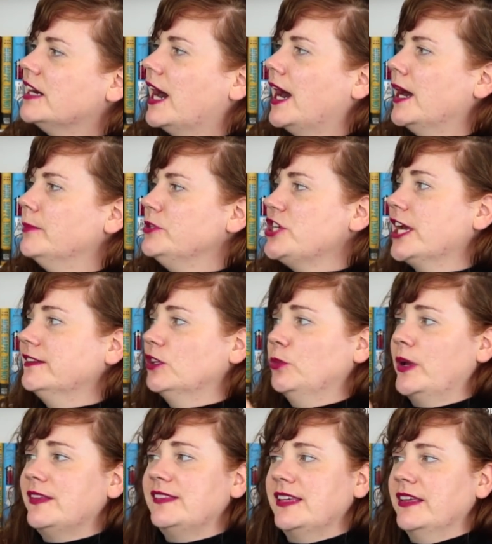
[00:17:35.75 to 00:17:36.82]
Jaclyn
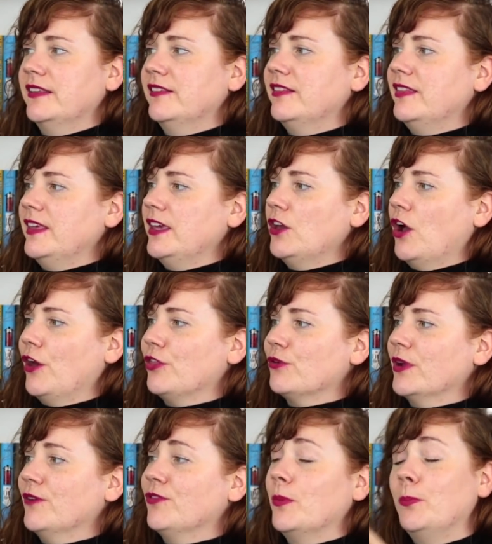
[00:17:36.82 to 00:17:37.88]
West is the
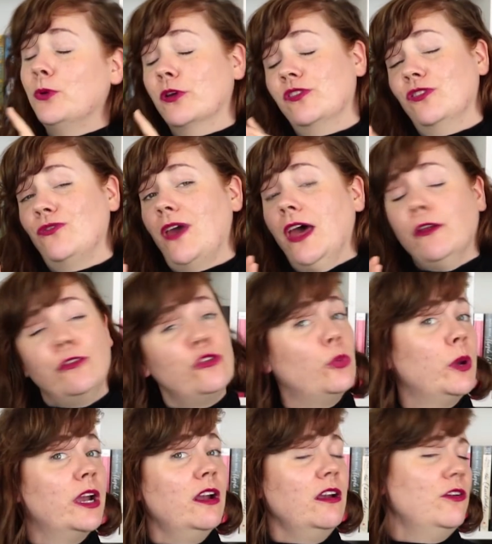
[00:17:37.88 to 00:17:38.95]
author of the Books of
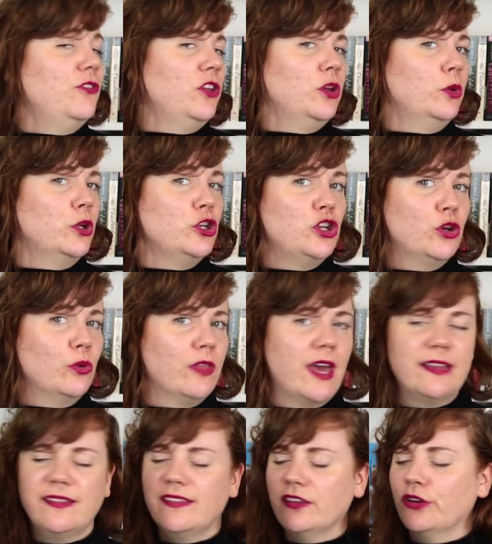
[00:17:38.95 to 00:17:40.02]
Elsewhere, if you know
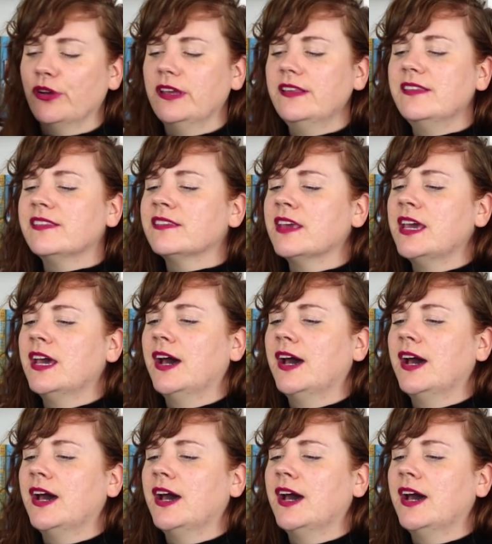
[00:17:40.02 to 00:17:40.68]
that series.